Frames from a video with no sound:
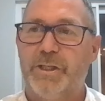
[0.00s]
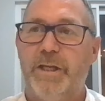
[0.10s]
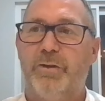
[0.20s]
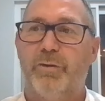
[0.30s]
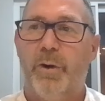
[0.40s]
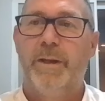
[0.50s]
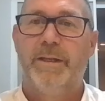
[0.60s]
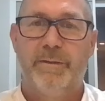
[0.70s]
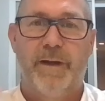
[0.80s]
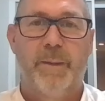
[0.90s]
actually
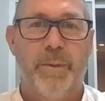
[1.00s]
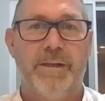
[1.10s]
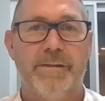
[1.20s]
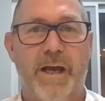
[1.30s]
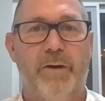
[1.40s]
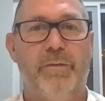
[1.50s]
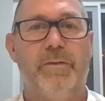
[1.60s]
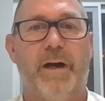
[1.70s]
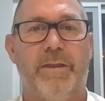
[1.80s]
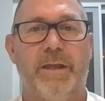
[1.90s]
growing and developing
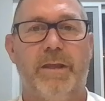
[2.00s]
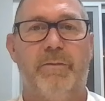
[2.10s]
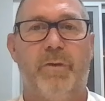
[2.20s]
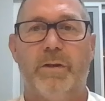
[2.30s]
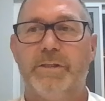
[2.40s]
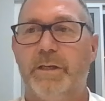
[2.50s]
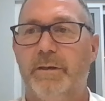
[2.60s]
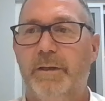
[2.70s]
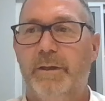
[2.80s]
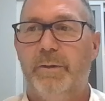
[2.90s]
yourself, I think you've
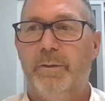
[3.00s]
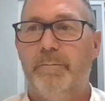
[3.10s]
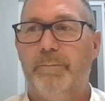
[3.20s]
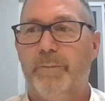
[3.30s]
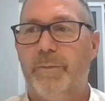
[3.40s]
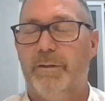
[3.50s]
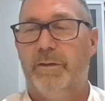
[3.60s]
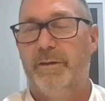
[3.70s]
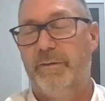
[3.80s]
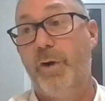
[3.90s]
got to,
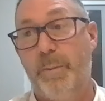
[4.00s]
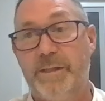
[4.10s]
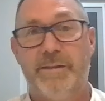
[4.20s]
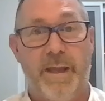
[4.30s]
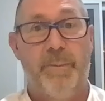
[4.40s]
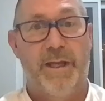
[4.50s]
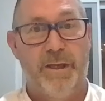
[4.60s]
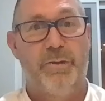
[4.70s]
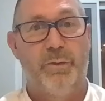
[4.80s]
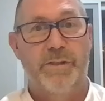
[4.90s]
you know, you've got to be
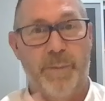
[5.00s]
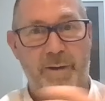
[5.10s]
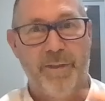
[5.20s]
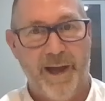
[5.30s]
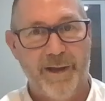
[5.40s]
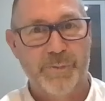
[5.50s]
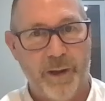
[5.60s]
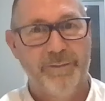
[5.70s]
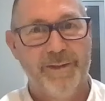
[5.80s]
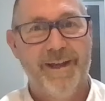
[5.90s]
systemic in your thoughts about
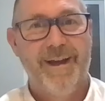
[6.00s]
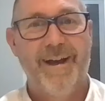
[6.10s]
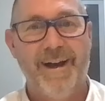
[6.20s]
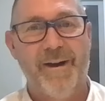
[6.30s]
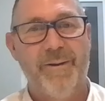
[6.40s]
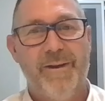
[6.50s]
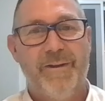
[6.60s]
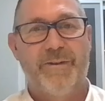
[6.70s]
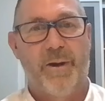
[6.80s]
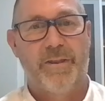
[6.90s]
that as well.
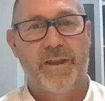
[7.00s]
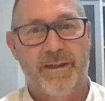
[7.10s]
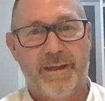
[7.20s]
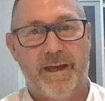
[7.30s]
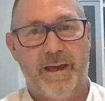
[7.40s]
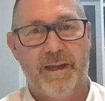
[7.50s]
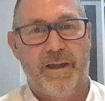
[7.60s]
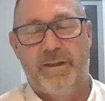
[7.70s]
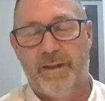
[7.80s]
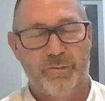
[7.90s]
So I think,
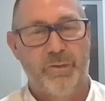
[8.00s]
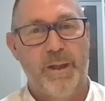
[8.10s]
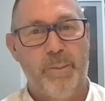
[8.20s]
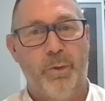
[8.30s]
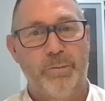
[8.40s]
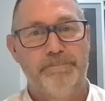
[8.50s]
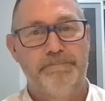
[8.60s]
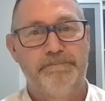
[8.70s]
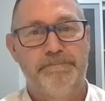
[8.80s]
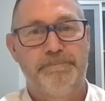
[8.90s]
uh, yeah, I think that's really important.